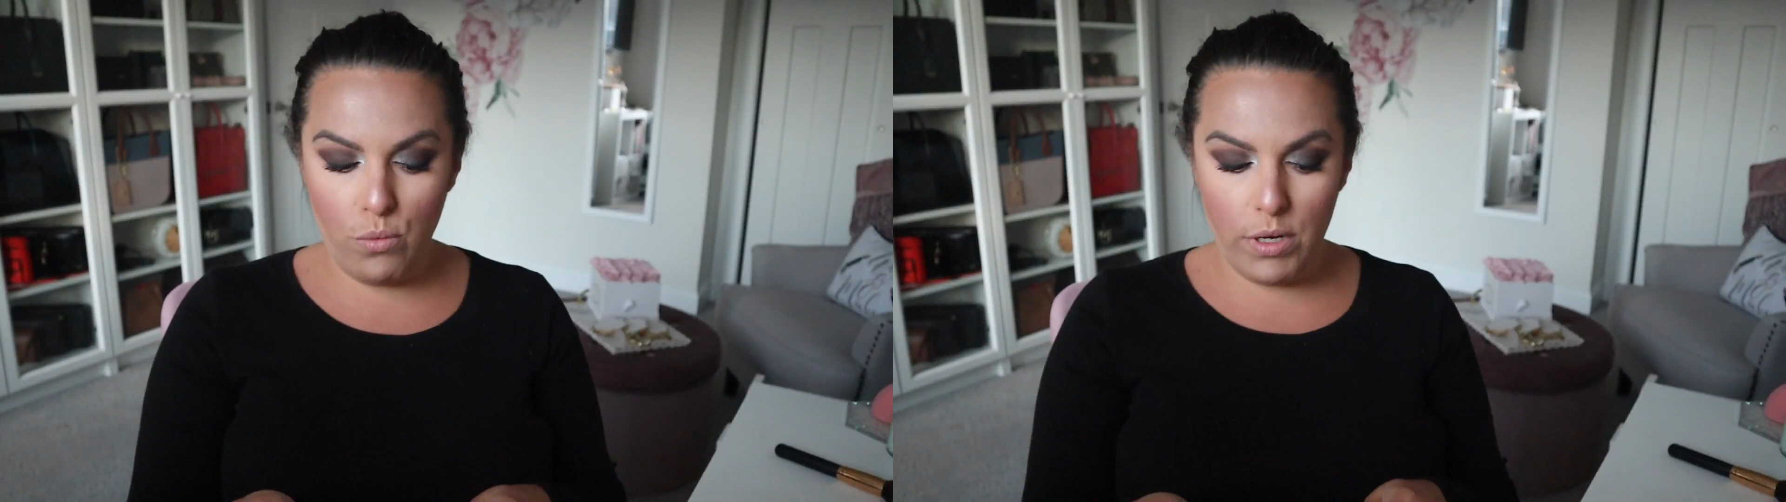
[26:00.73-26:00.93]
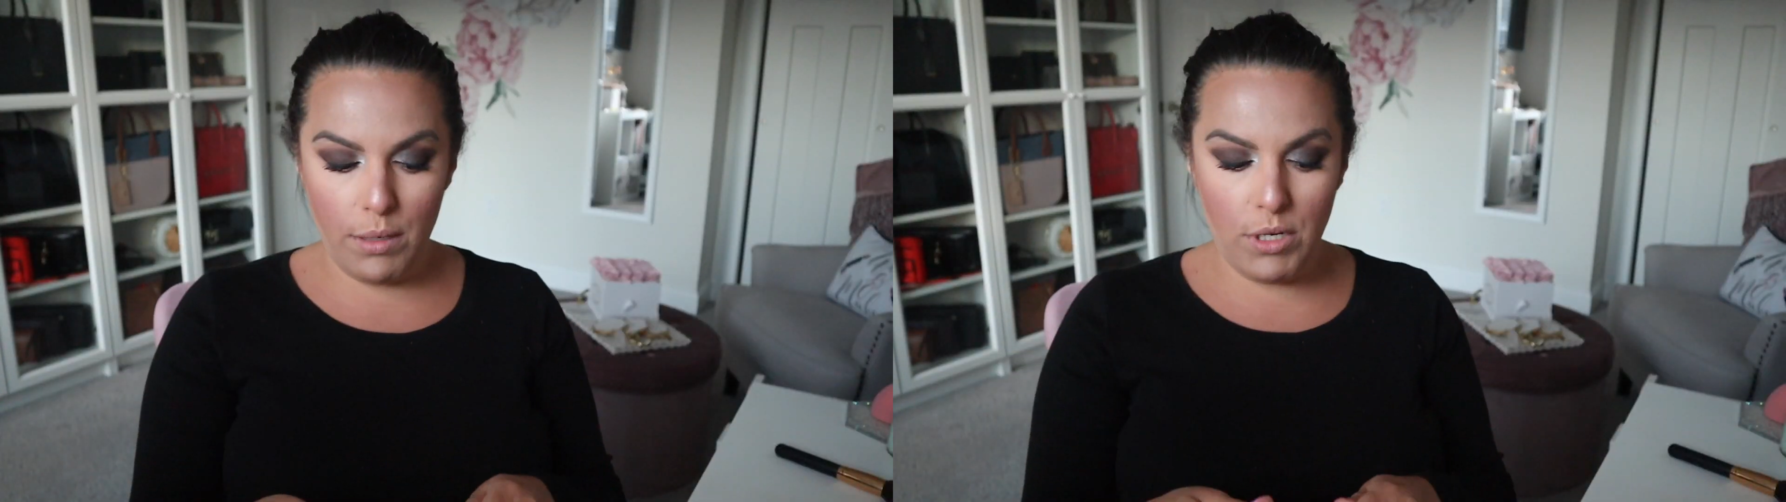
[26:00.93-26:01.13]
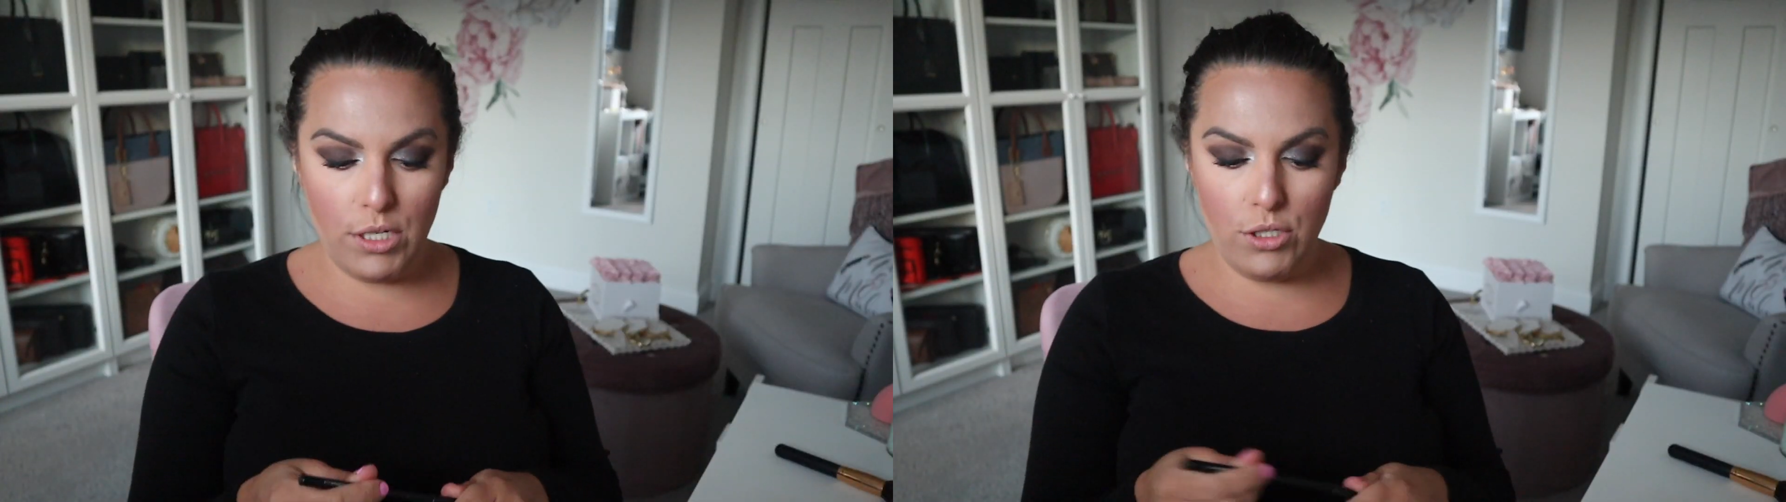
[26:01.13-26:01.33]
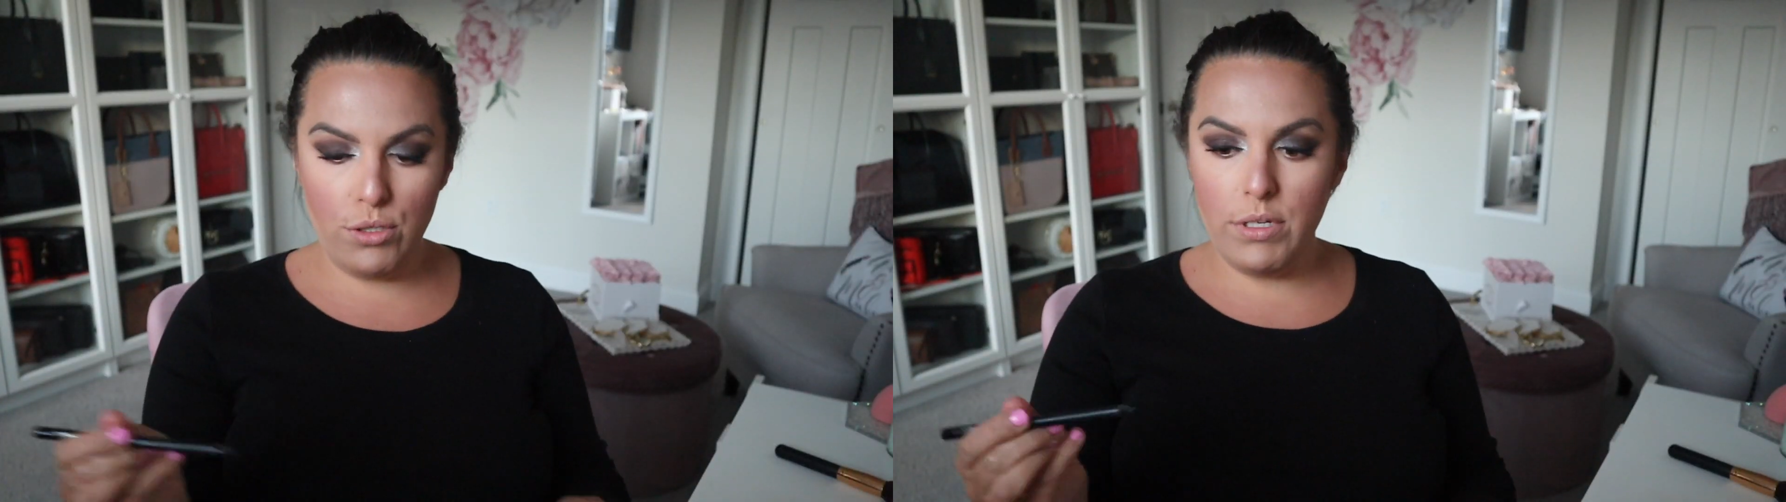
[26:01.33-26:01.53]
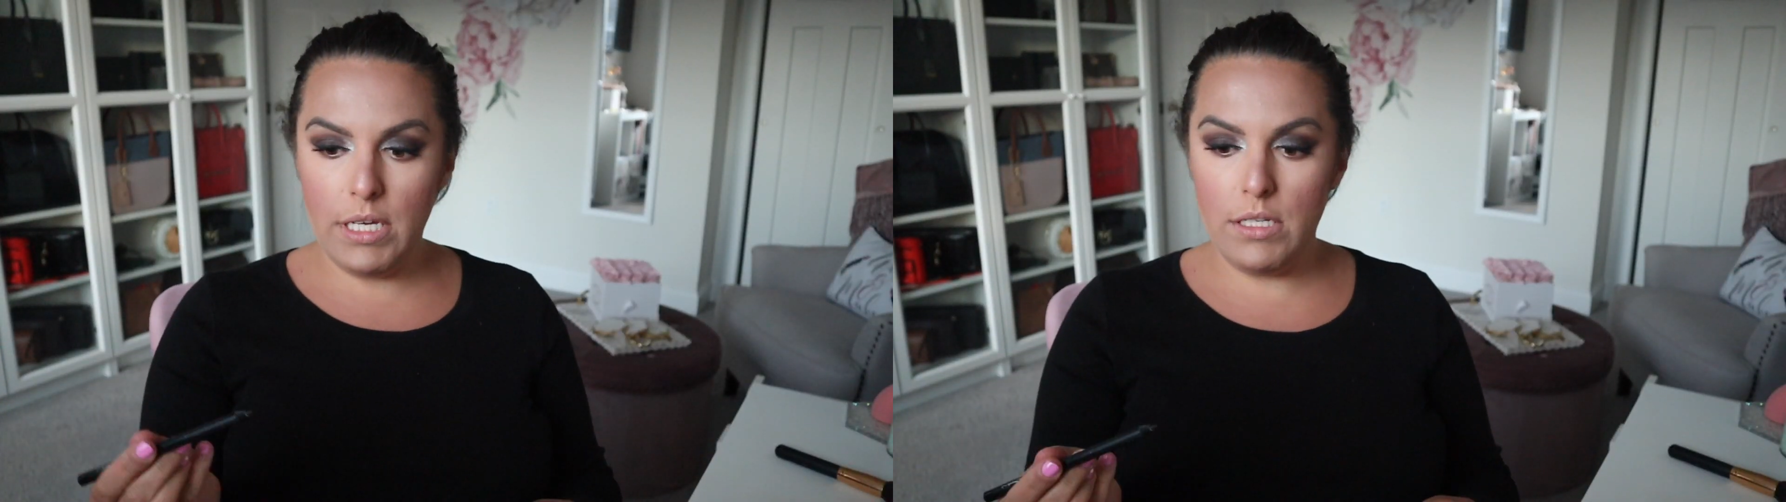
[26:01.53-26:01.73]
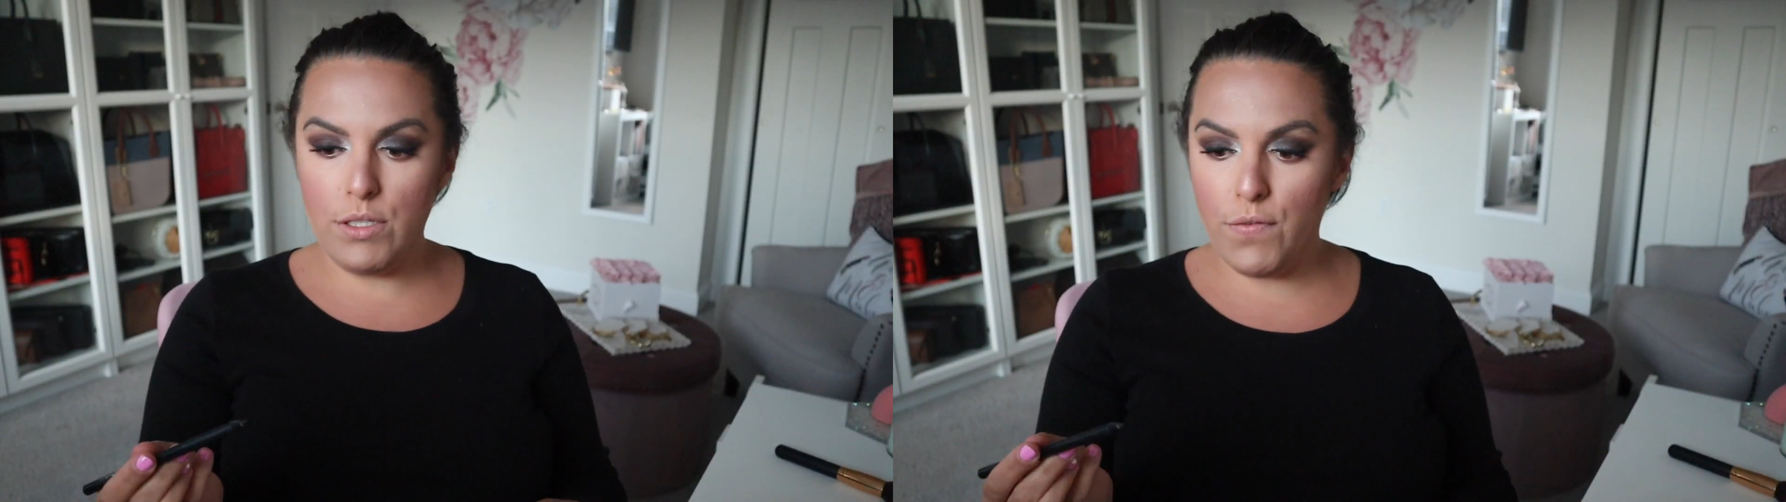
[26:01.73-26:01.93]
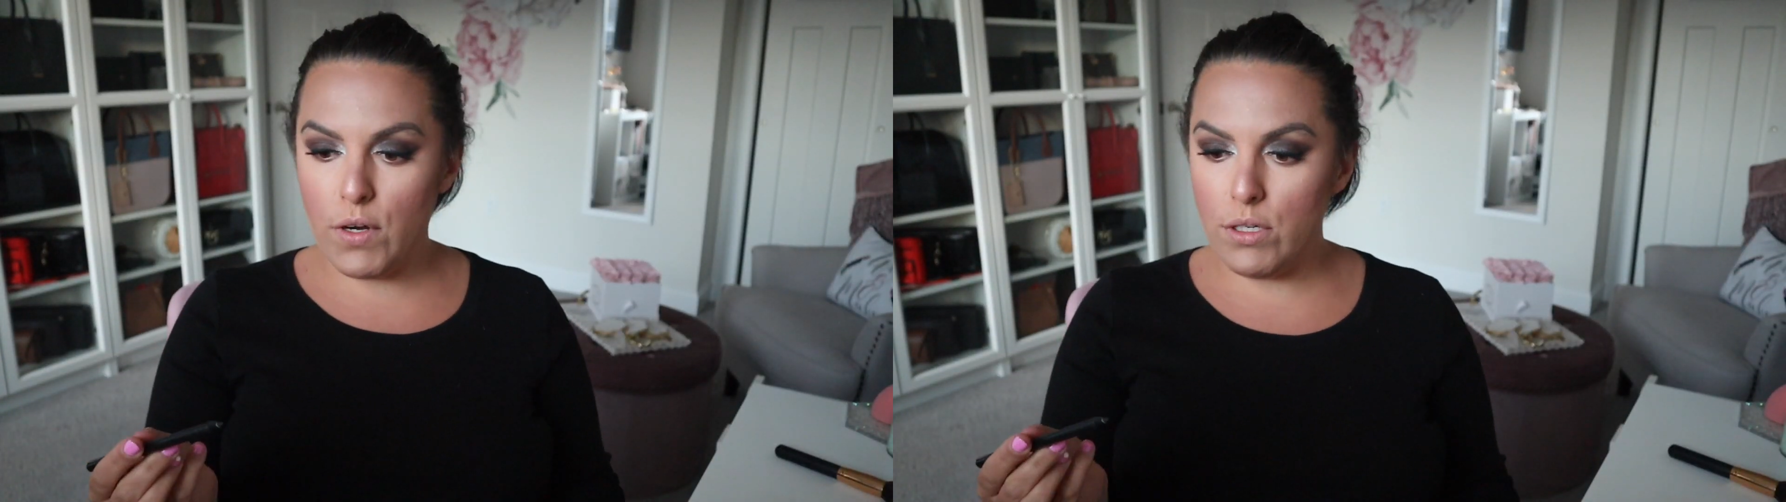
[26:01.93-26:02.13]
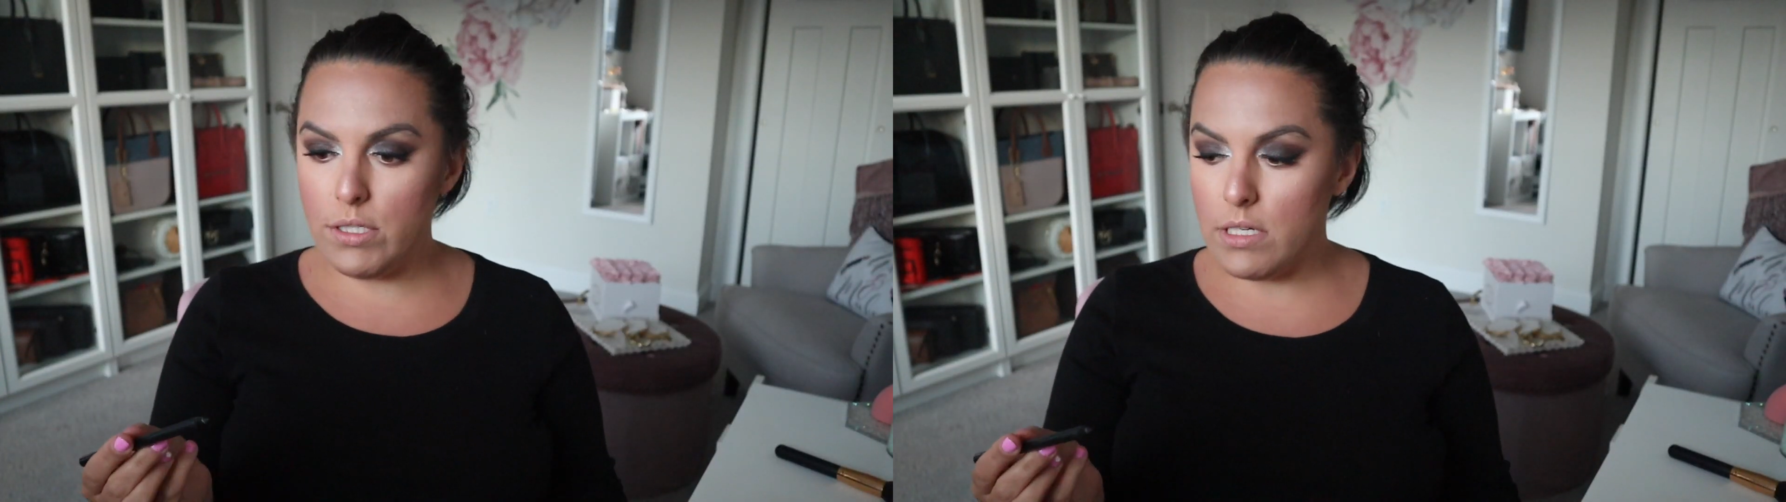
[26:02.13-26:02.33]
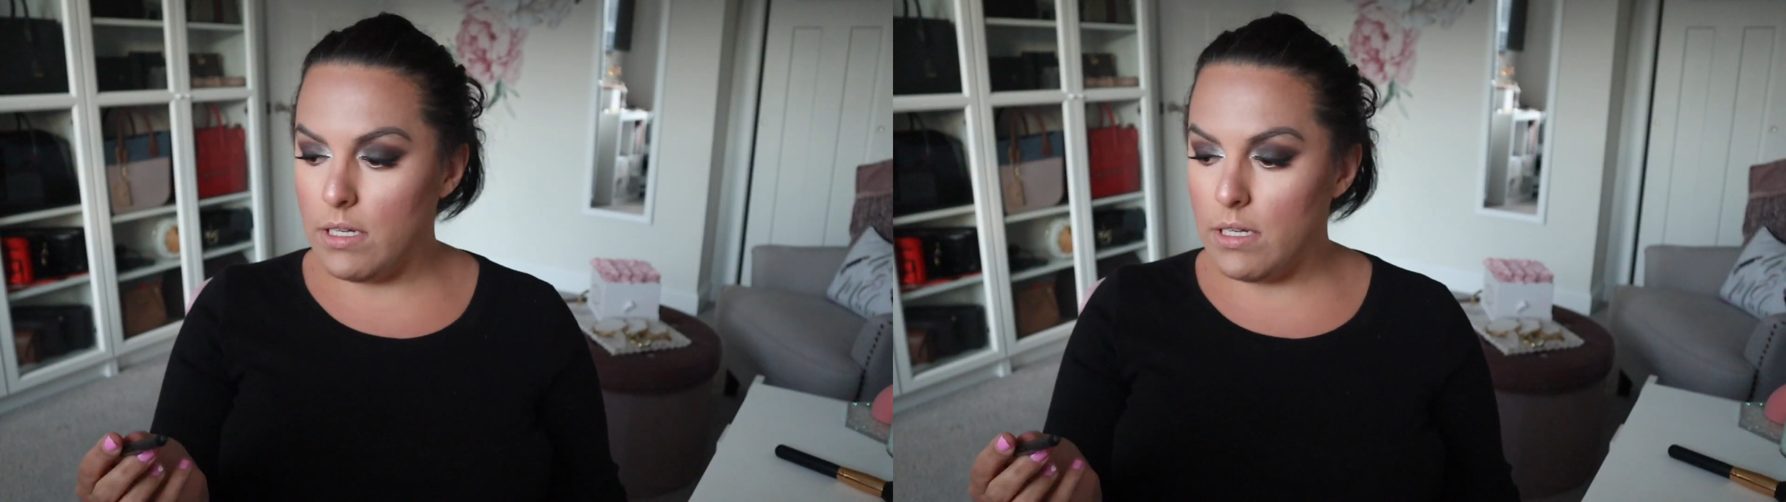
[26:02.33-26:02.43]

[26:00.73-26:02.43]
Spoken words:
what I'm gonna do is first